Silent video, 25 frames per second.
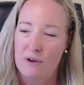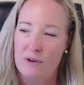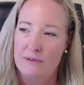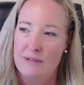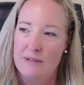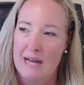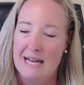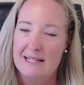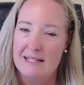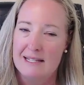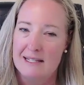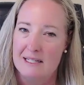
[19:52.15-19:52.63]

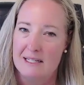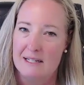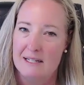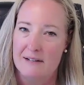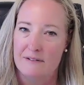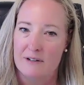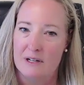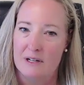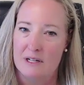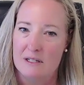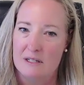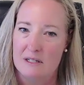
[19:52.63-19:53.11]
That's the
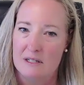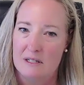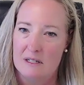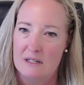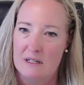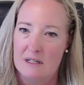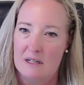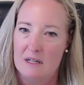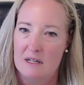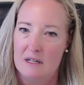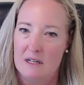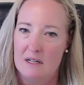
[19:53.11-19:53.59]
difference.
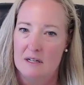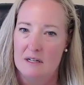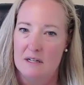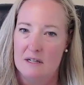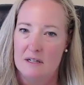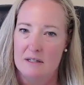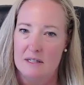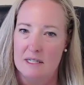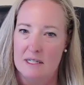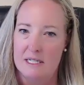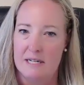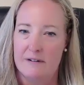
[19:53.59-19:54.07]

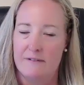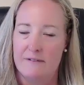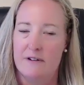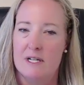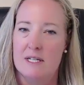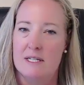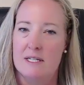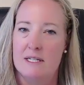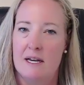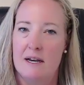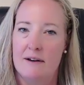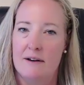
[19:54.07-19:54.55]
The
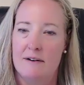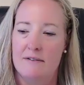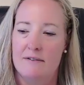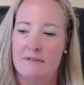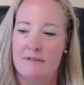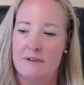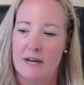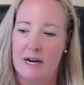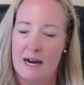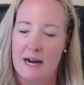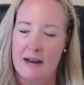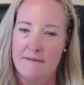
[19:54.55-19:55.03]
difference
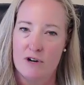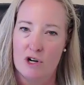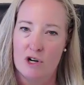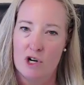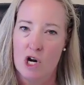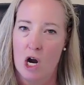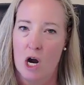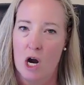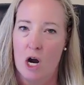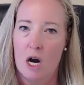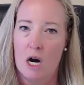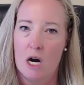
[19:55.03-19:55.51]
of, can I have your
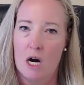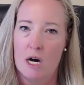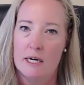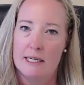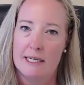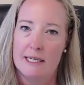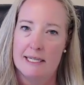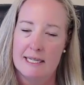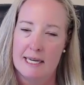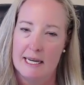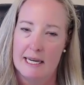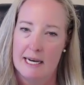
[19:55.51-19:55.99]
card?
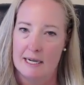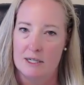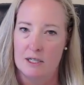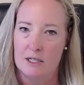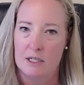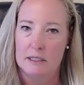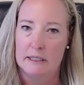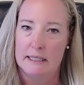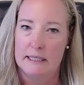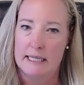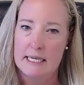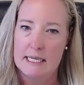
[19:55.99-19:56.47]
Let's connect
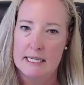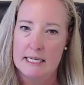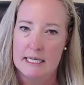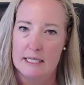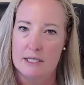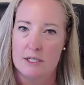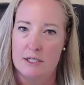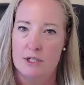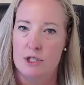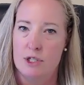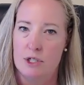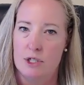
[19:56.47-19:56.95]
on
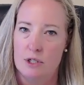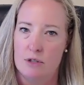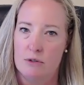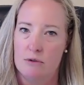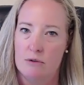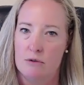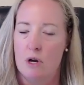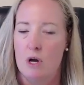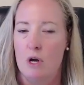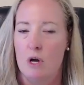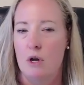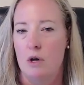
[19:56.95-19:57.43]
LinkedIn,
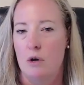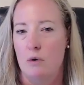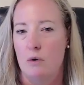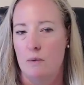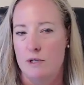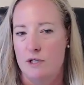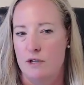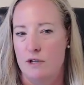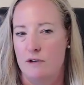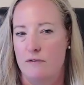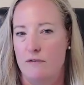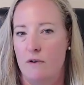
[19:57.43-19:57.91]
to
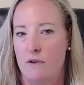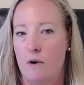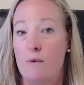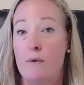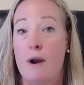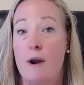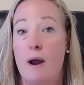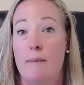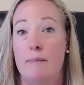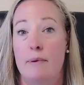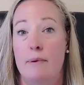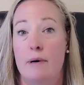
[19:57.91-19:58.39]
what's your phone
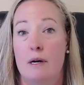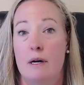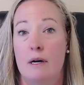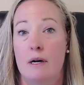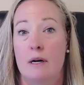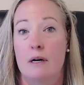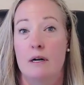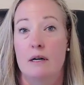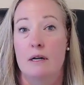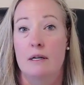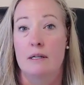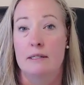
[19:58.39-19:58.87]

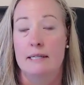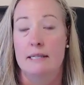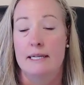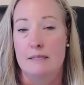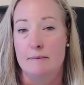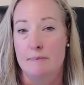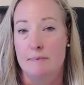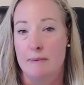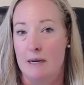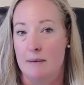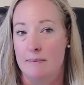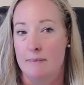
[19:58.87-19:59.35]
number?
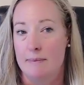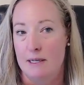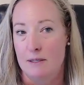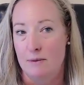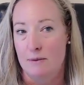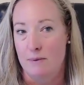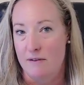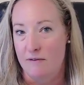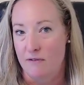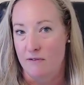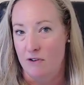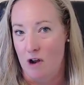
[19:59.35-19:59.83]
Let's meet up next
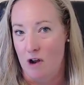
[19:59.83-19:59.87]
week for